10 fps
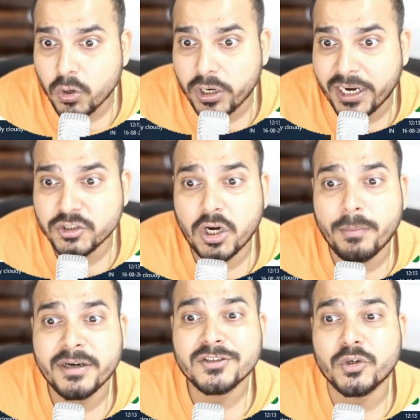a look at
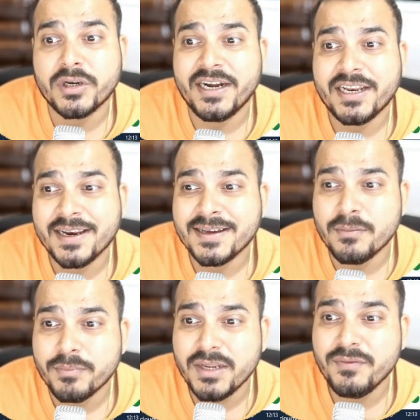job underscore title and
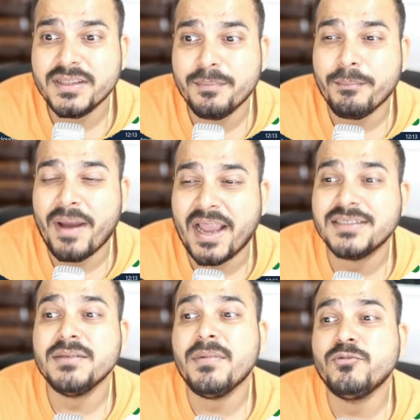company with the
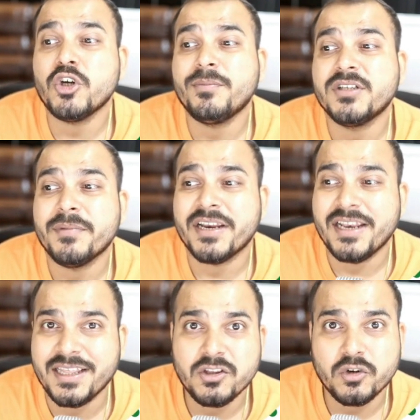maximum job summary
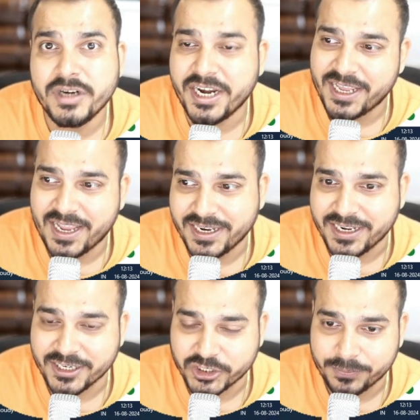length through data
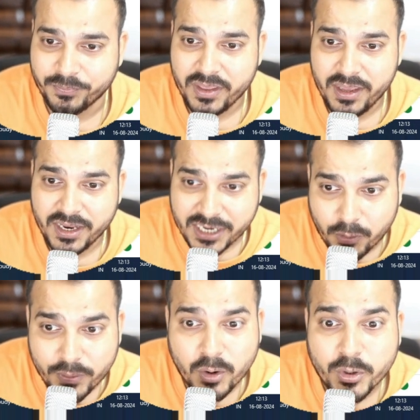aggregation.
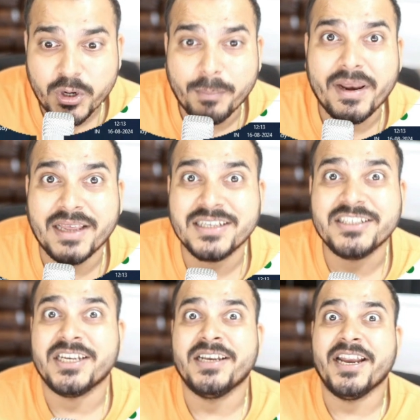Now we are going to apply the
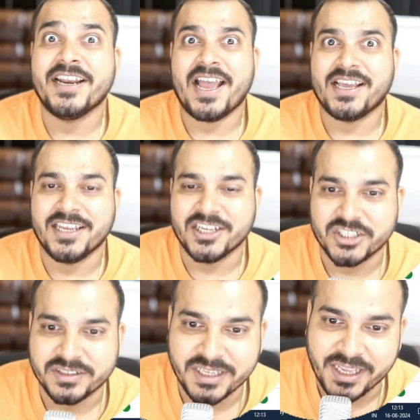data
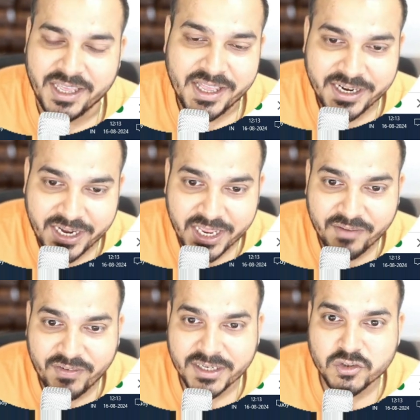aggregation. See,
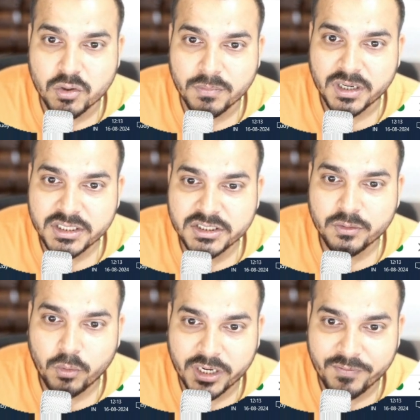df underscore
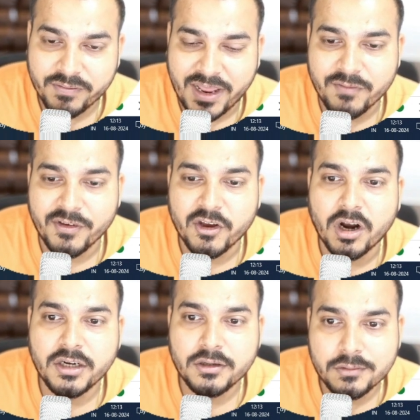merged, whatever value we
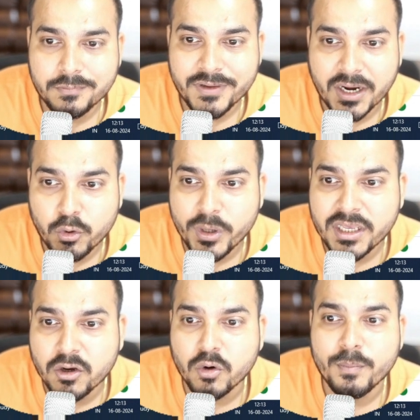got, we are
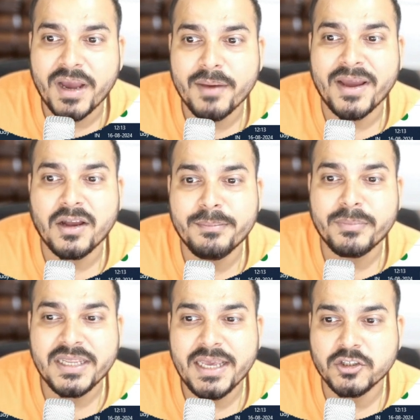doing a group by
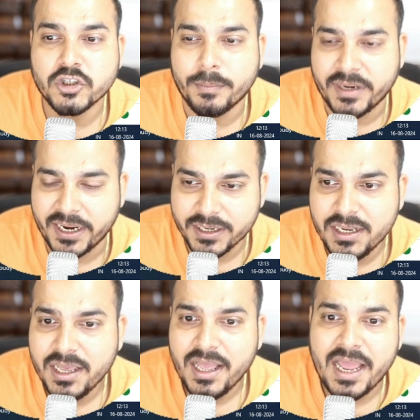company and job
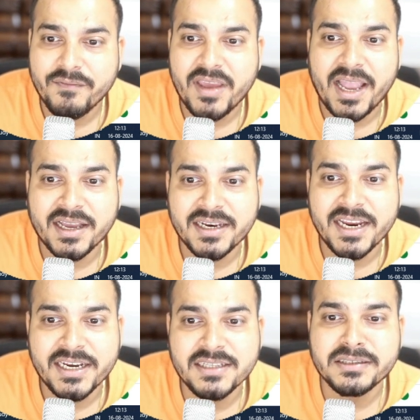title, and we are
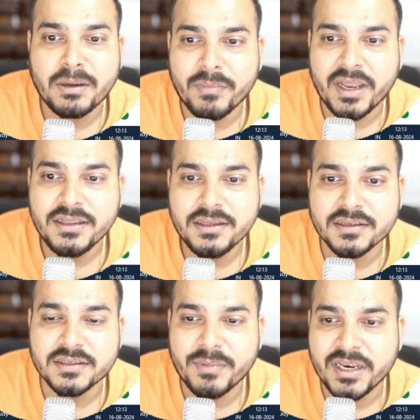aggregating some length,
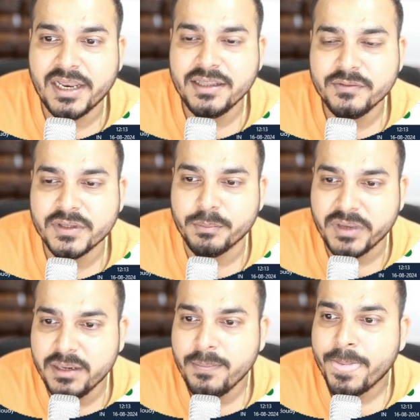the summary length with
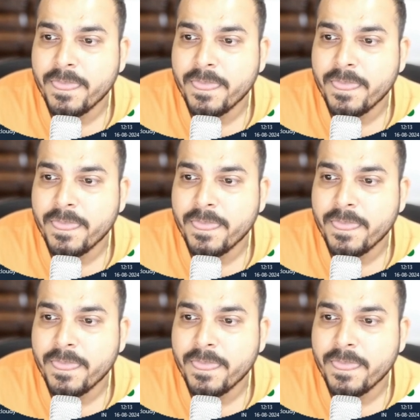mean,